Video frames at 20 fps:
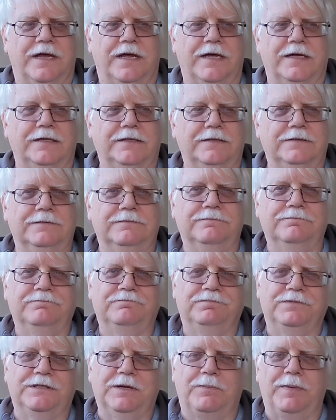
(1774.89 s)
and
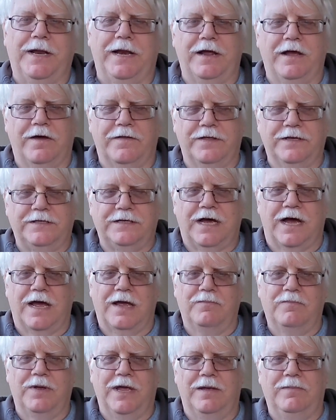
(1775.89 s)
depending on the
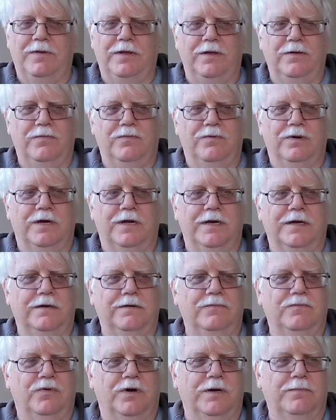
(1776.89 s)
time, maybe
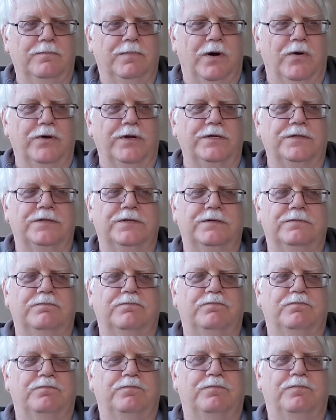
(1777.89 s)
one bonus
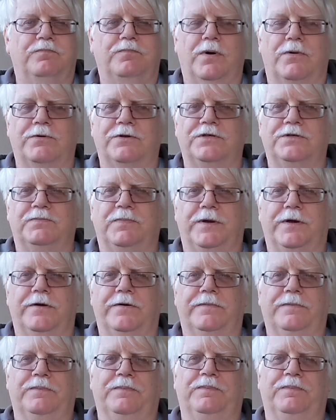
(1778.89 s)
beer.